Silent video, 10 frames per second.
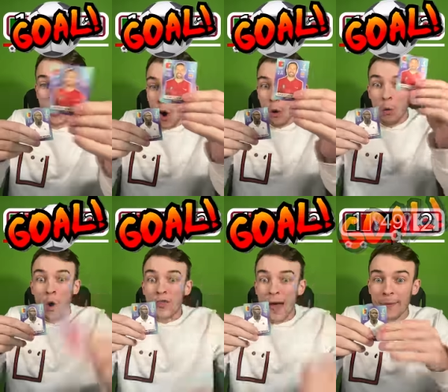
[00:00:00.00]
Oh,
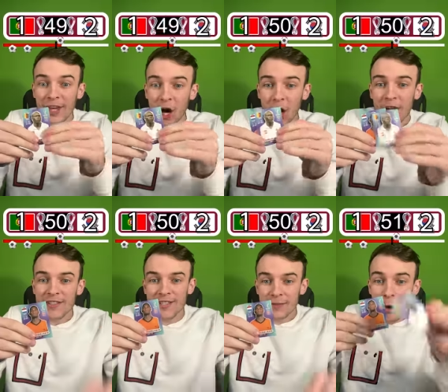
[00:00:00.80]
there we go!
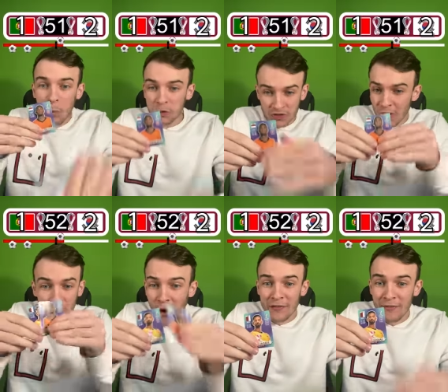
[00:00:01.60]
2-1!
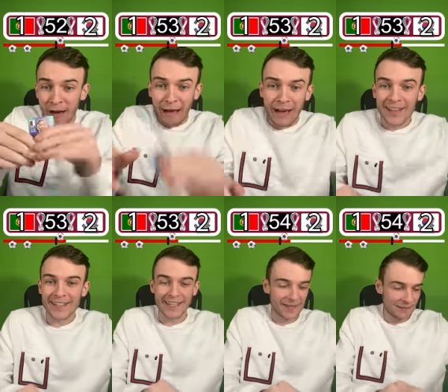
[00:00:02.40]
Oh,
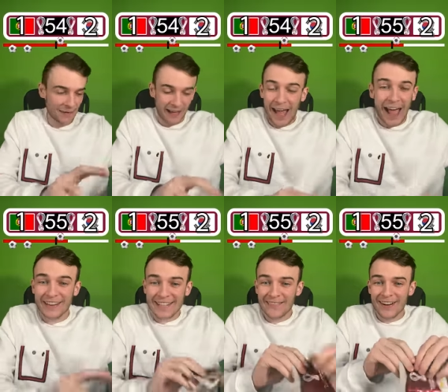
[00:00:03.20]
nearly, I
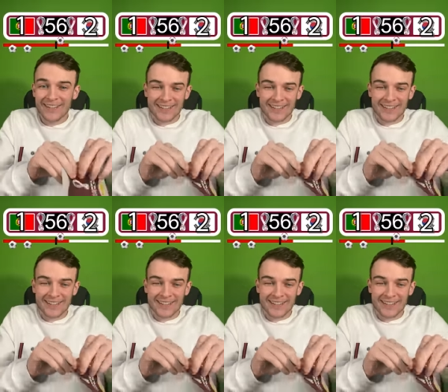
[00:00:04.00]
didn't know what I was